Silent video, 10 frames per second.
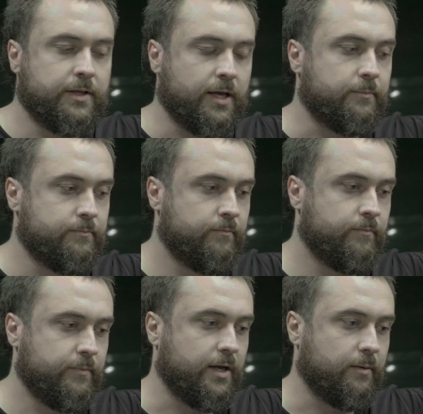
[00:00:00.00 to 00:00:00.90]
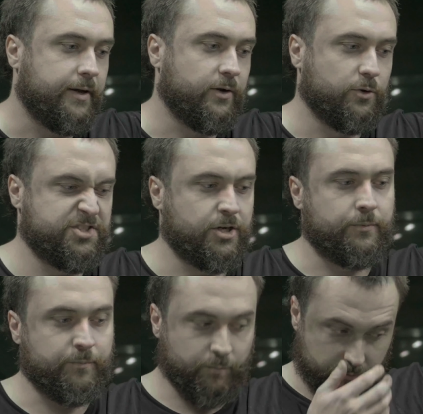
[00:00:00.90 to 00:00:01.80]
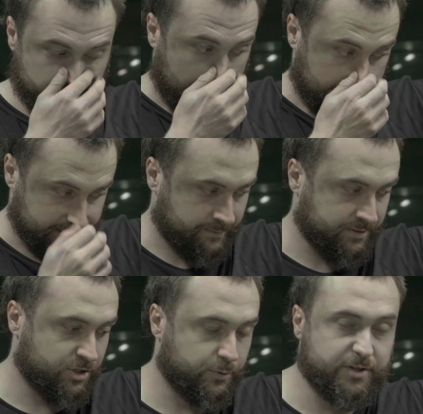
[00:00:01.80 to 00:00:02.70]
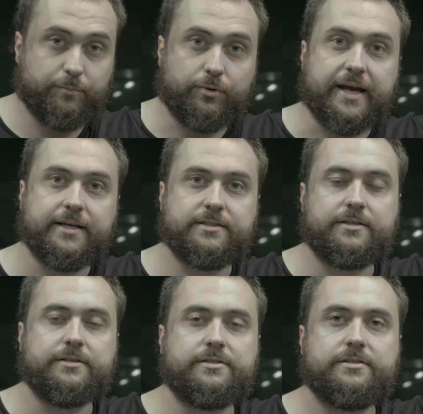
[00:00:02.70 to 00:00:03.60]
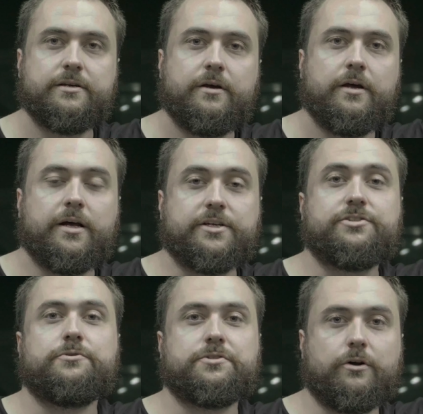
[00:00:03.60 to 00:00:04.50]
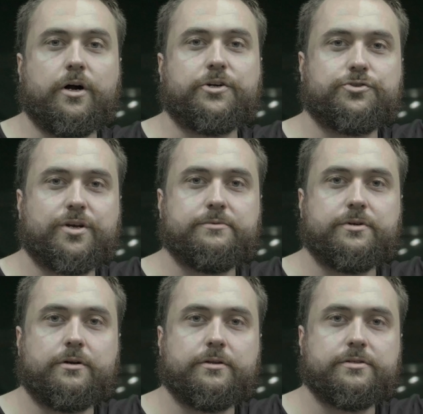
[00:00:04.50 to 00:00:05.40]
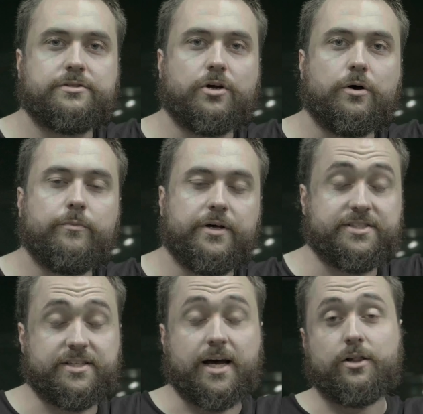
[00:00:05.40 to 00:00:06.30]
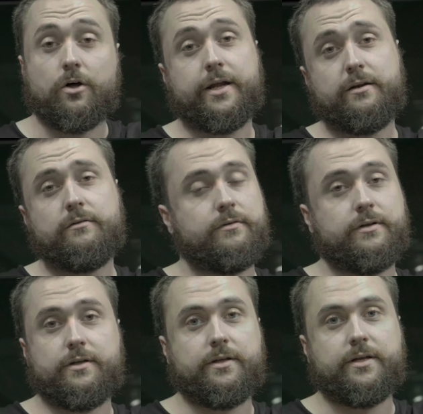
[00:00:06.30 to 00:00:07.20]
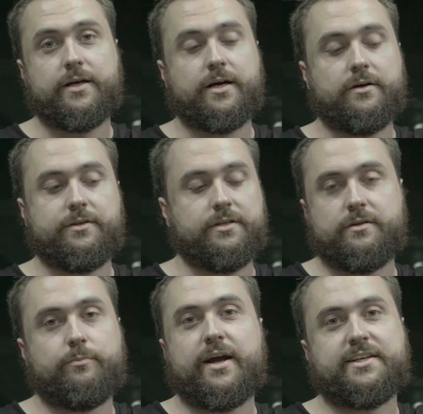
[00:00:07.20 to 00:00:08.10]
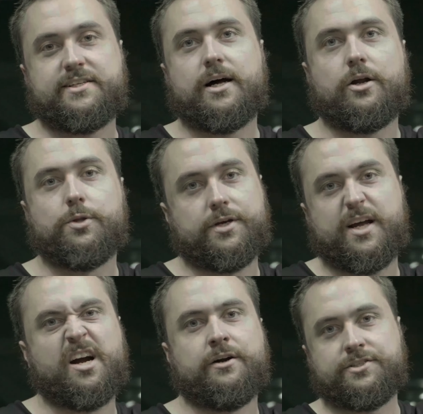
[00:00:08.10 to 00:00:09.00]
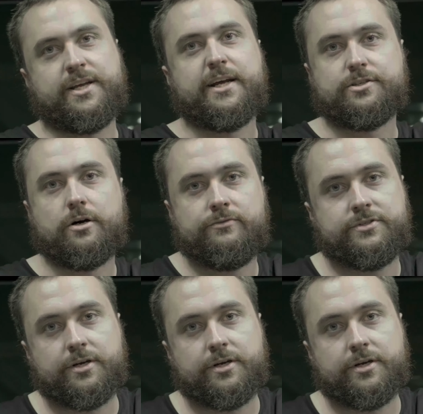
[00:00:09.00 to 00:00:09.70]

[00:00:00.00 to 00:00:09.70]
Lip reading: Yeah, yeah, and also, yeah, something to do with the brakes, because as soon as the nitrous comes on at the start line, the brakes can't hold the car; it just takes off. So